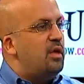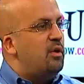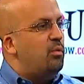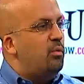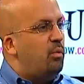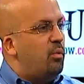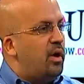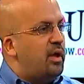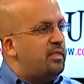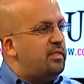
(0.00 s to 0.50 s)

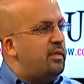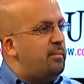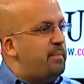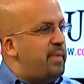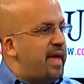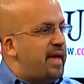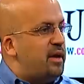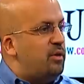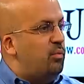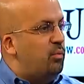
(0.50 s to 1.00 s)
what the
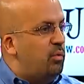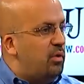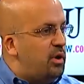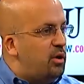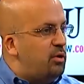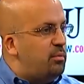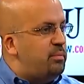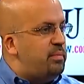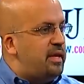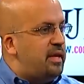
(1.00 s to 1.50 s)
bank
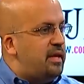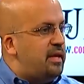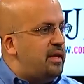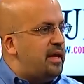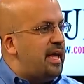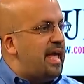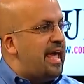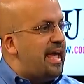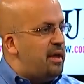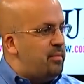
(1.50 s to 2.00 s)
will
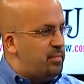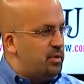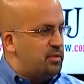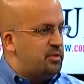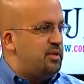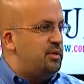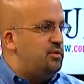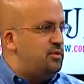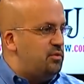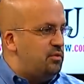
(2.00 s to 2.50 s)
be able
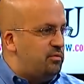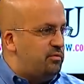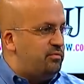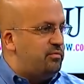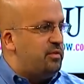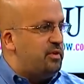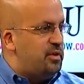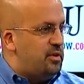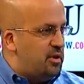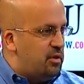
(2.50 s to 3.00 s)
to do
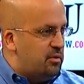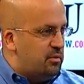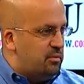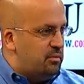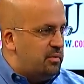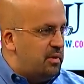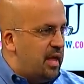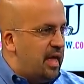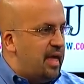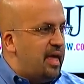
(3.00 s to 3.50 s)
for
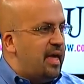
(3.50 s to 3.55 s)
you.